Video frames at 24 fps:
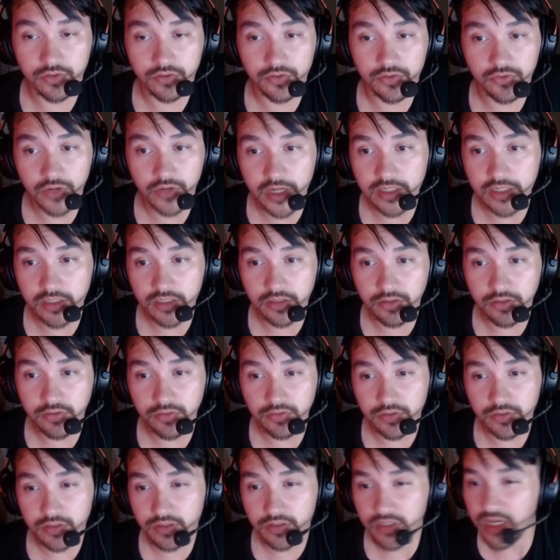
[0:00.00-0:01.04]
tragic
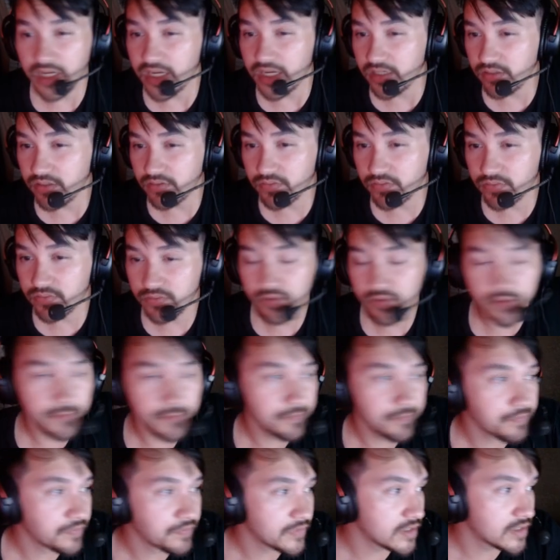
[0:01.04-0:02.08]
news, kind of.
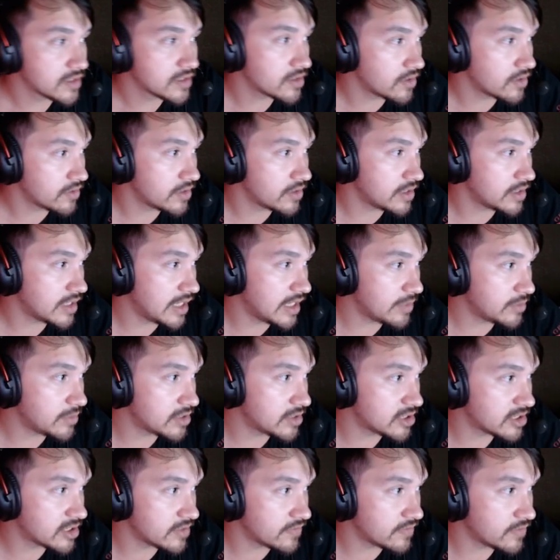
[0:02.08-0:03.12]
So the
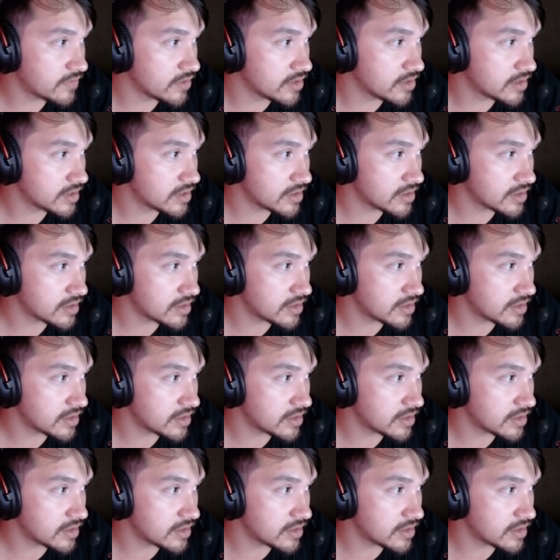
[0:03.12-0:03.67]
damage difference